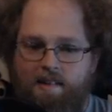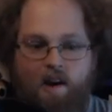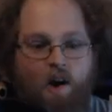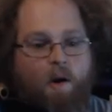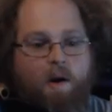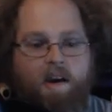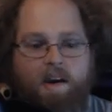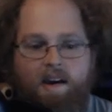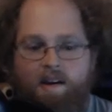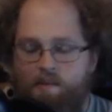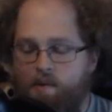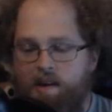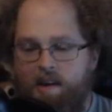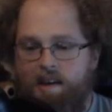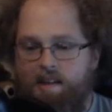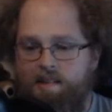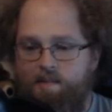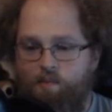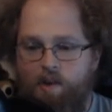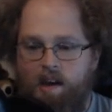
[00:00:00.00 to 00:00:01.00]
Oh yeah, we
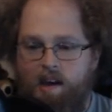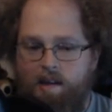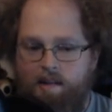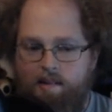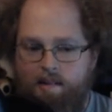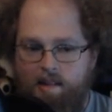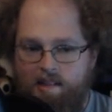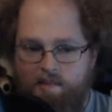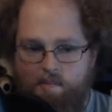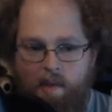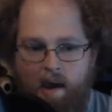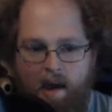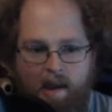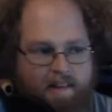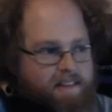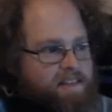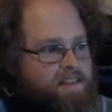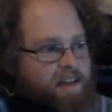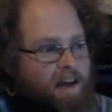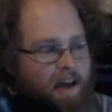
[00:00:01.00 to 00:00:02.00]
got it's
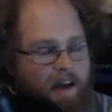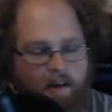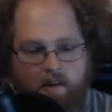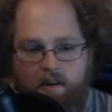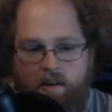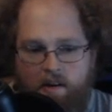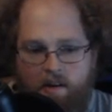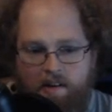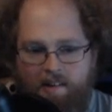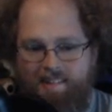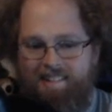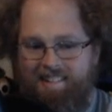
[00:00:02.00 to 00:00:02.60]
Madden style here.